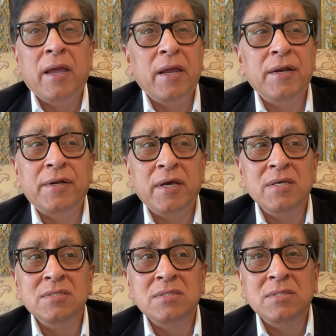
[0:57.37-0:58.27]

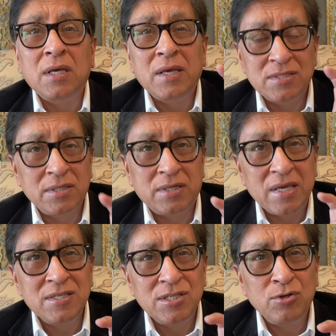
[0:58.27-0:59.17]
Is it
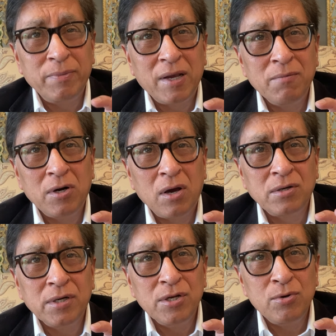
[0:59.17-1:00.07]
easy to become a
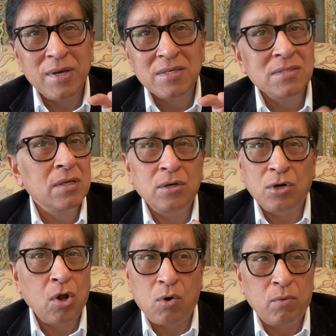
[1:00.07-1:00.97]
doctor in US?
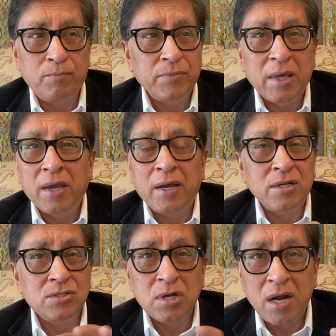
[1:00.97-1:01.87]
No. It
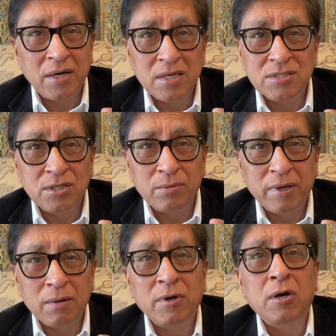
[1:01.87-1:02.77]
is not easy to become a